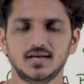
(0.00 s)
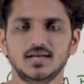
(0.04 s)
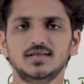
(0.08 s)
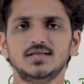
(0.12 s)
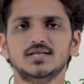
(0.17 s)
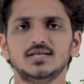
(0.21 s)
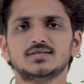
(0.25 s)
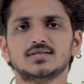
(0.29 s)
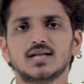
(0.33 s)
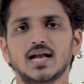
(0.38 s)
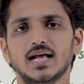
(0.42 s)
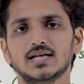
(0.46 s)
In
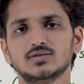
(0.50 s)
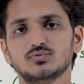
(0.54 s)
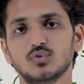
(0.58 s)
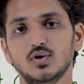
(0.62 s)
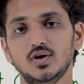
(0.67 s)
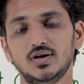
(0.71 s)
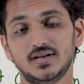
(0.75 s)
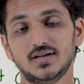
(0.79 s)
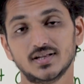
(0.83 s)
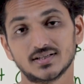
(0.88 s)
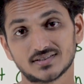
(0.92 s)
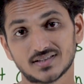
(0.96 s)
this class,
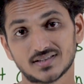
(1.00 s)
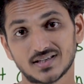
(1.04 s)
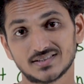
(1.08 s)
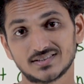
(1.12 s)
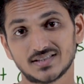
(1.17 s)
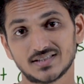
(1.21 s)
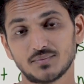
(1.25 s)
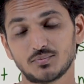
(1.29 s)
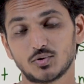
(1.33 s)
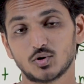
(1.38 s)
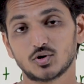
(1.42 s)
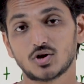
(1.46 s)
we will
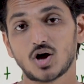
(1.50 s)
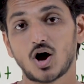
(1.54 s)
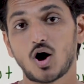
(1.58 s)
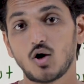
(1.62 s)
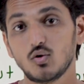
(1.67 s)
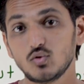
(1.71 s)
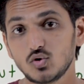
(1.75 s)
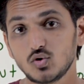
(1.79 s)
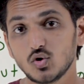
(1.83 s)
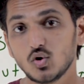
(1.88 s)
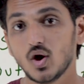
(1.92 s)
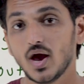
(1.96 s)
discuss about how
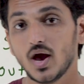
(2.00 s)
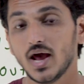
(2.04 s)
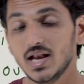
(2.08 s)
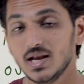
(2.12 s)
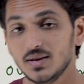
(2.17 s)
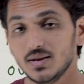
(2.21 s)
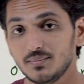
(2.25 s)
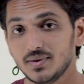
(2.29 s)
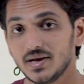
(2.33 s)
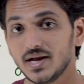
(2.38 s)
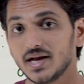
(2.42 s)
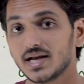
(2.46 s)
to
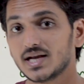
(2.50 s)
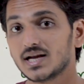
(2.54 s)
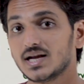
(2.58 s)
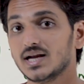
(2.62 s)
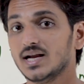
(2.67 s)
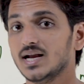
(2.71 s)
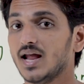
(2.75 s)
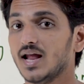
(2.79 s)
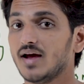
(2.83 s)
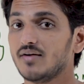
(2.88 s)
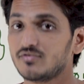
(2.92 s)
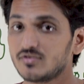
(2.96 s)
eliminate
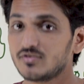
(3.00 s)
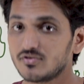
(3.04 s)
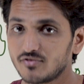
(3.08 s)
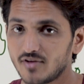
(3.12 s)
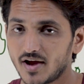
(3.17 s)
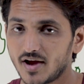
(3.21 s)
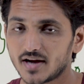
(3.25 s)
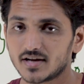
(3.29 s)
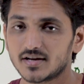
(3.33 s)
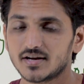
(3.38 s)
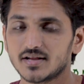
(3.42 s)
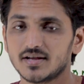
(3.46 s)
left
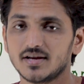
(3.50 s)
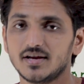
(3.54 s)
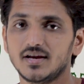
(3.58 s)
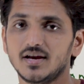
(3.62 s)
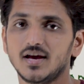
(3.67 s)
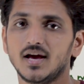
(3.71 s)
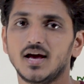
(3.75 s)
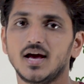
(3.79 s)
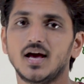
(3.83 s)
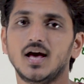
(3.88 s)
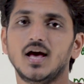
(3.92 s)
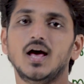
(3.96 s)
factoring
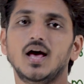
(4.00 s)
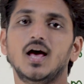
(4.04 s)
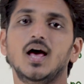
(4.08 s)
uh,